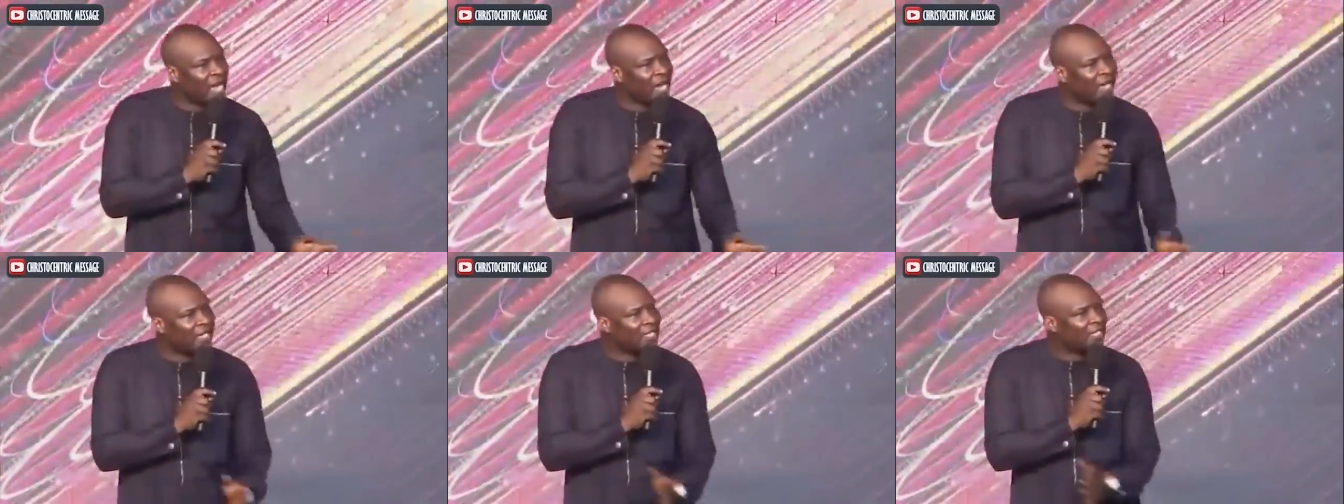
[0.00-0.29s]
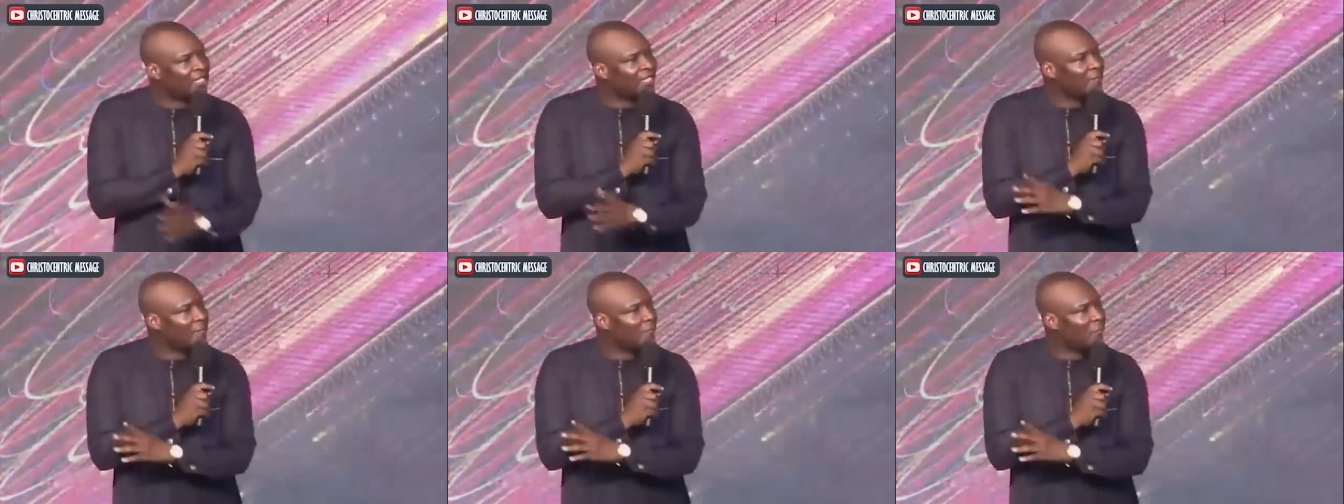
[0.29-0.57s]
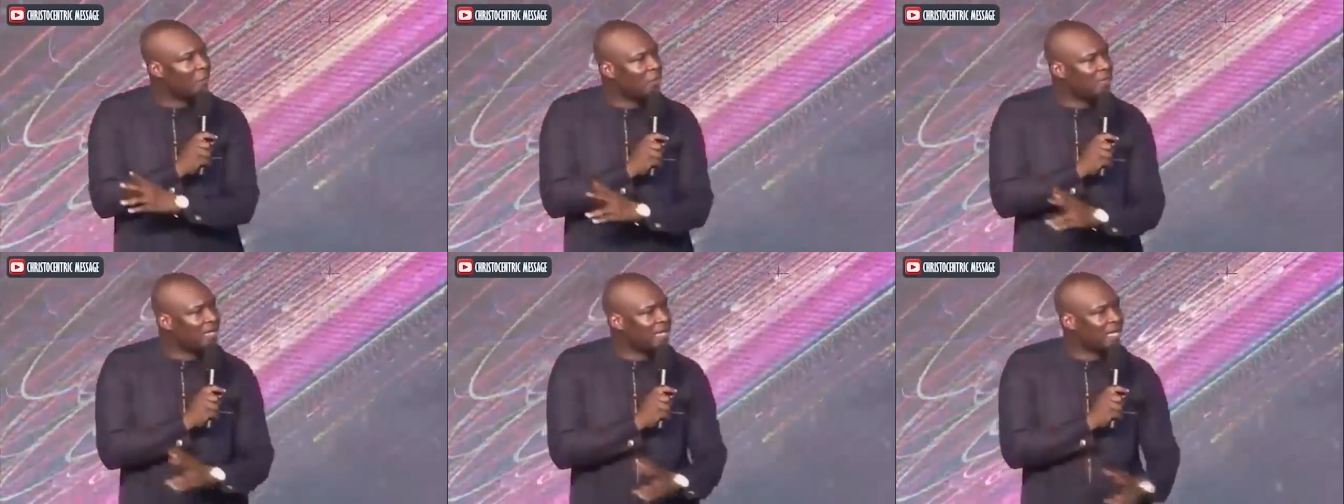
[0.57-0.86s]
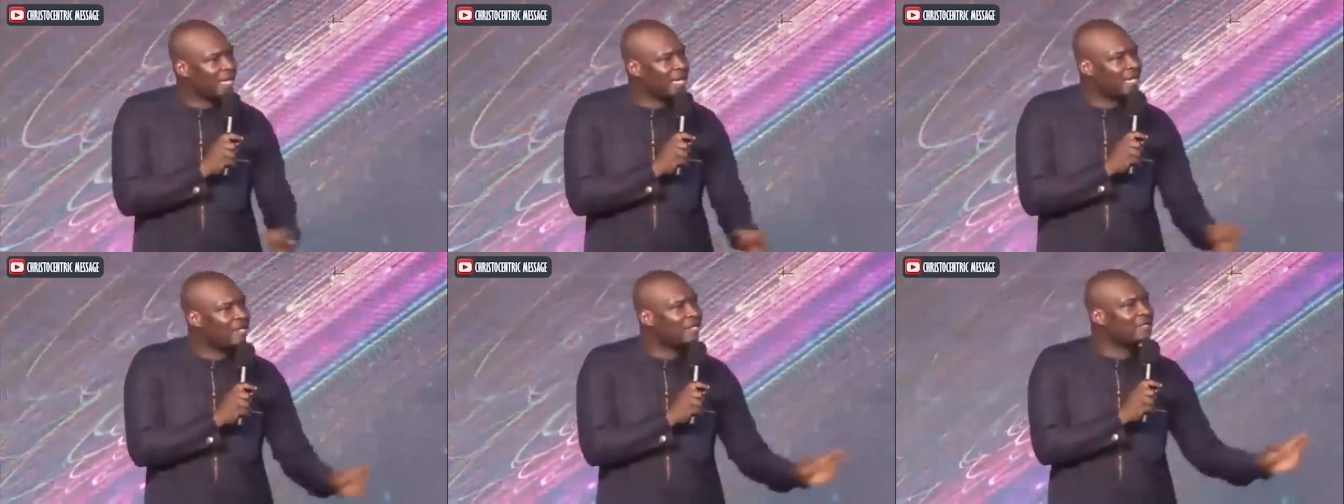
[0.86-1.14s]
early in the morning,
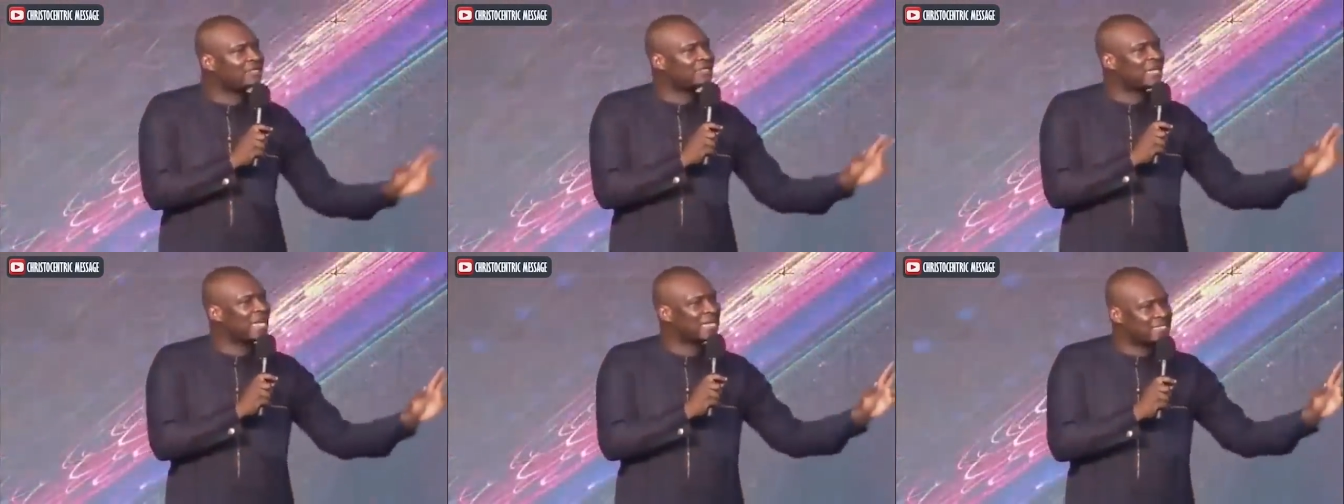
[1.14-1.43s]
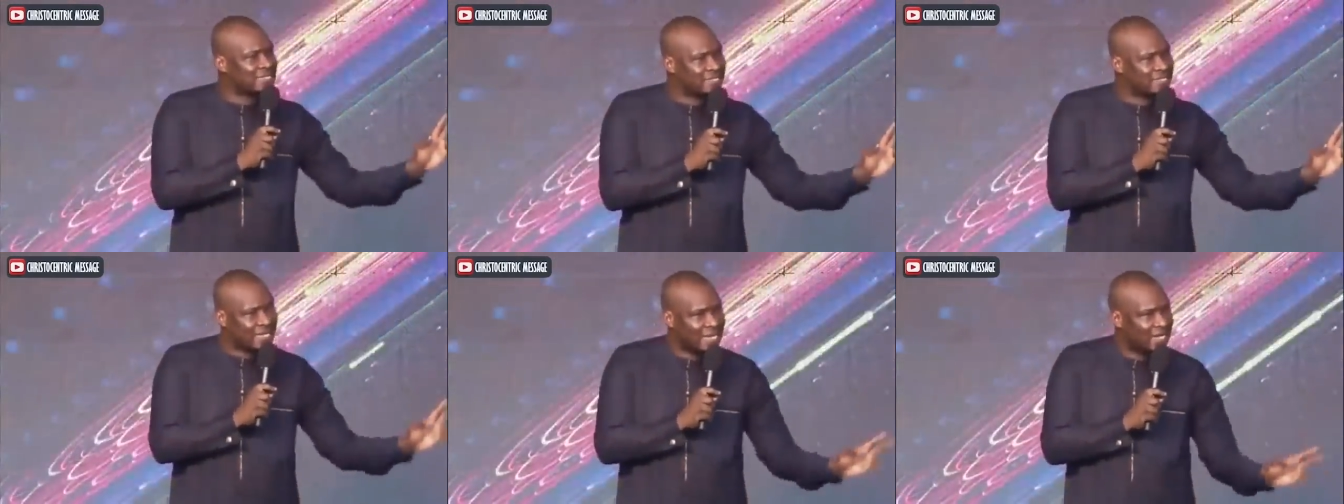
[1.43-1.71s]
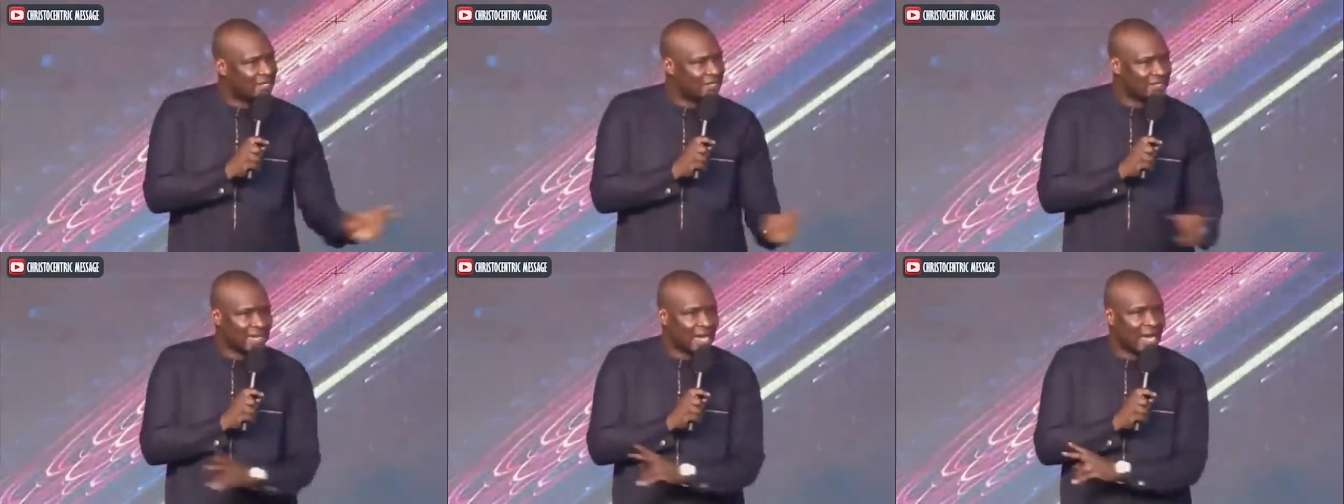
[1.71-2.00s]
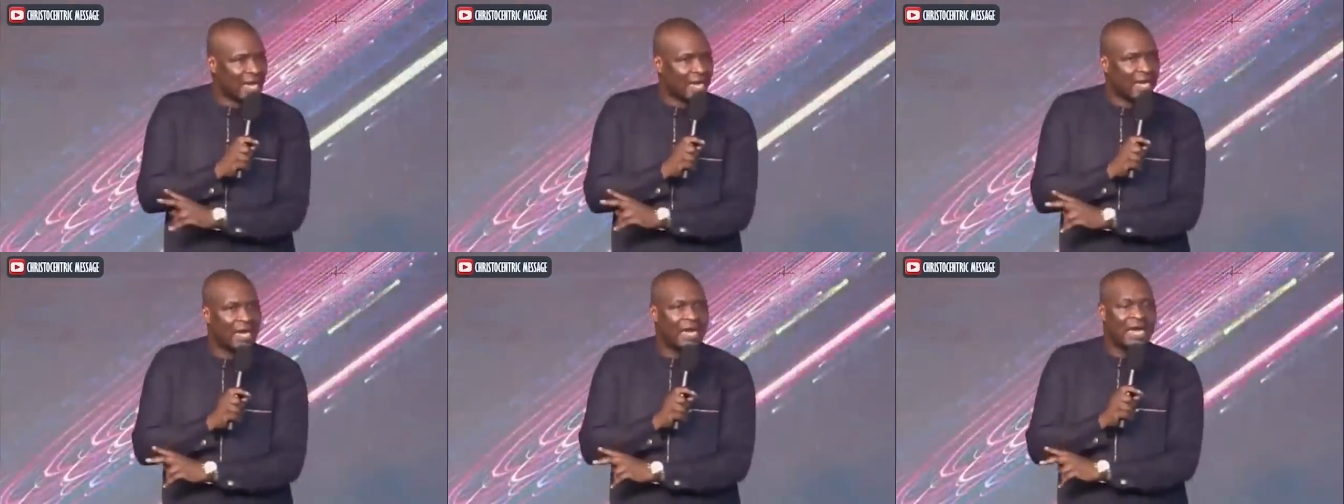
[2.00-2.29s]

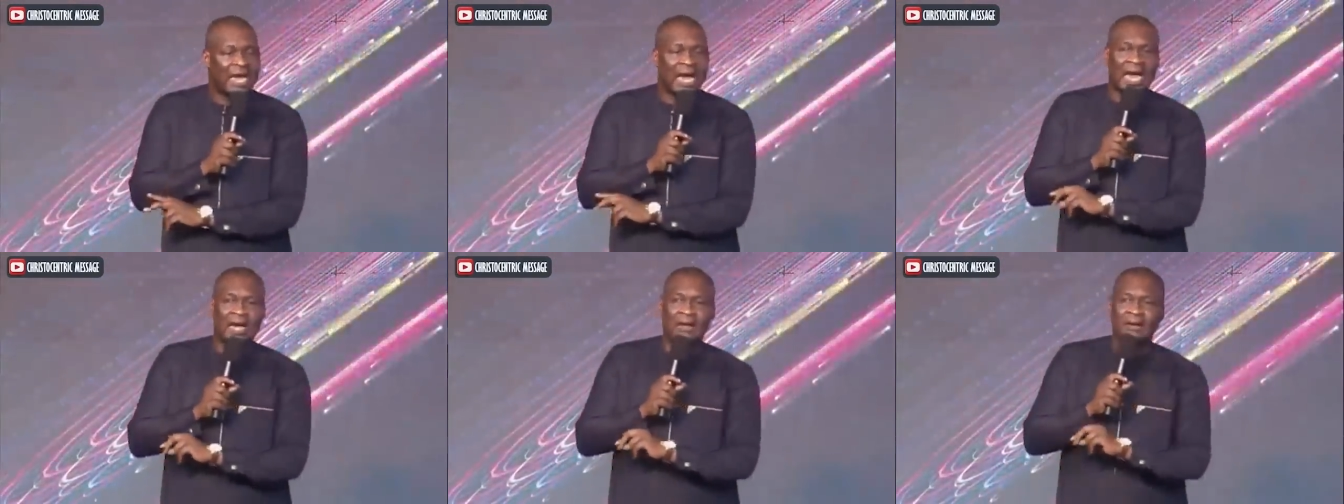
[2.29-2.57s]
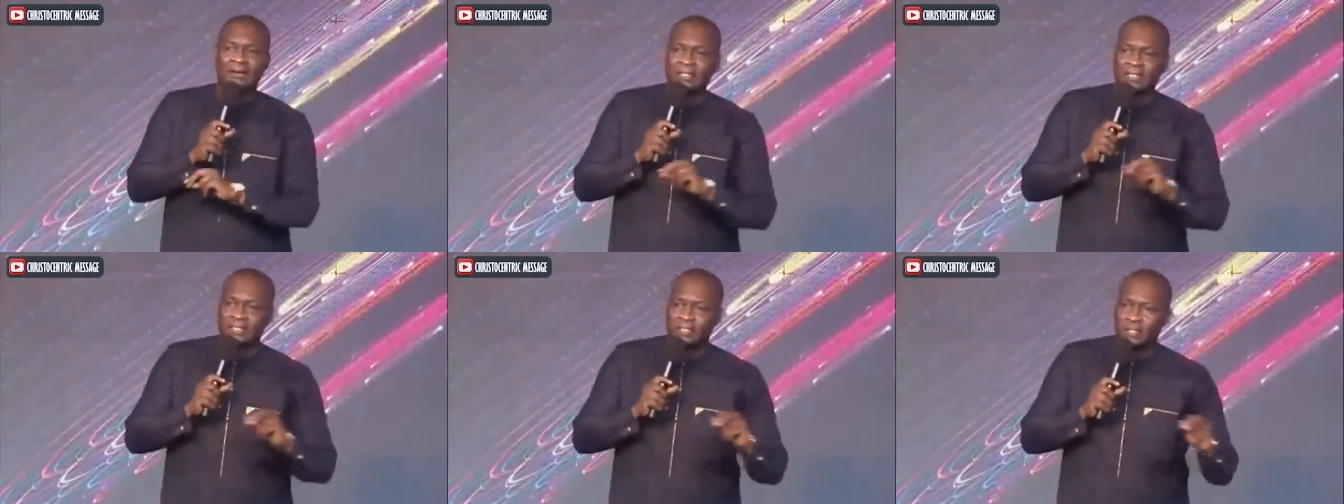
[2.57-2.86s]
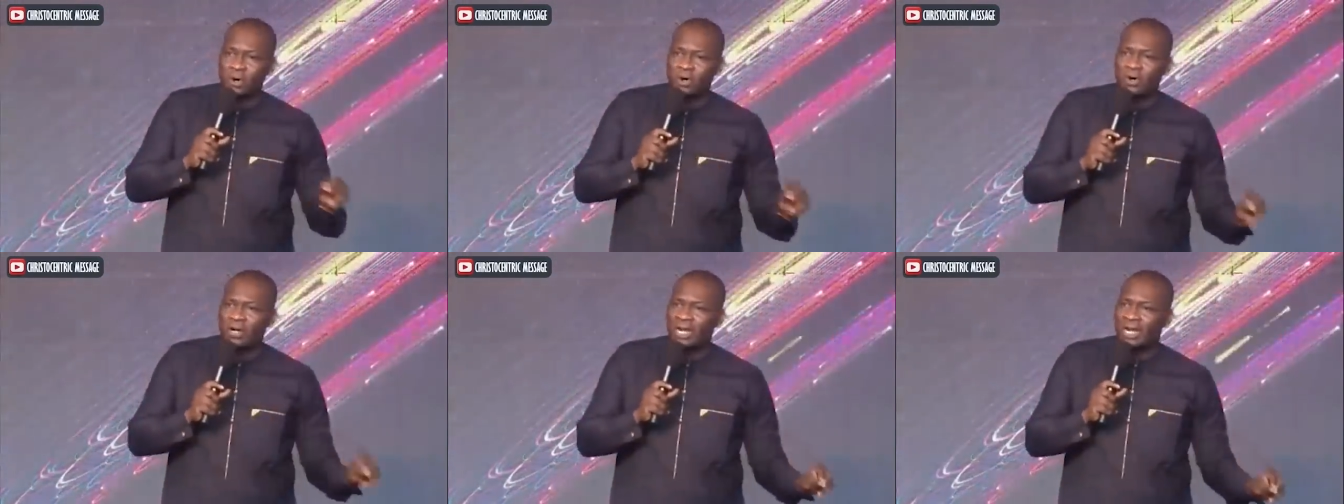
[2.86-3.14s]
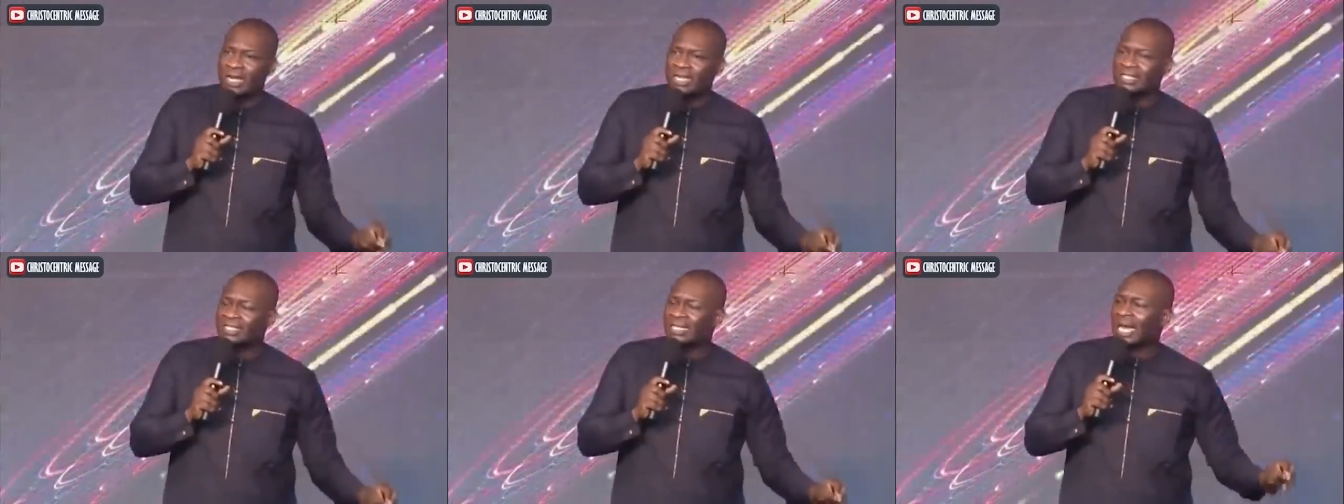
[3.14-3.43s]
helter-skelter, and
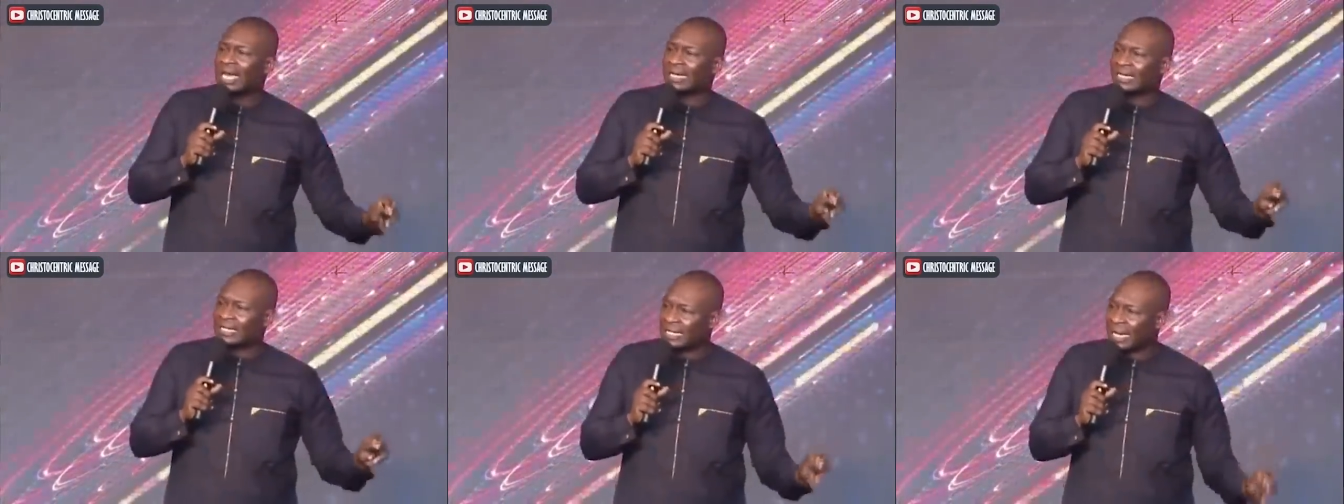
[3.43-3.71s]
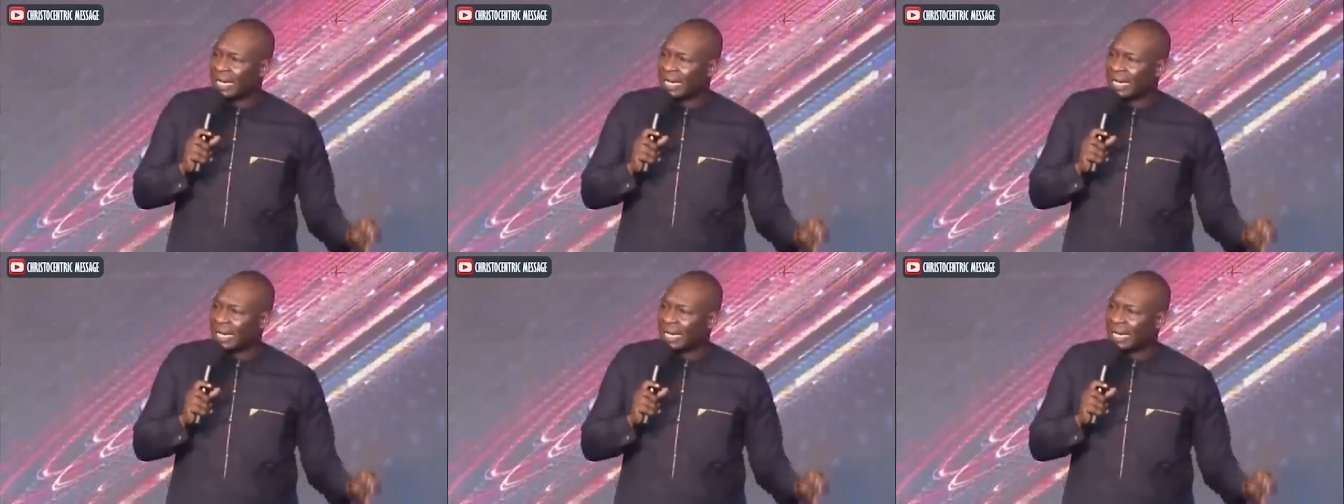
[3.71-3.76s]
return late at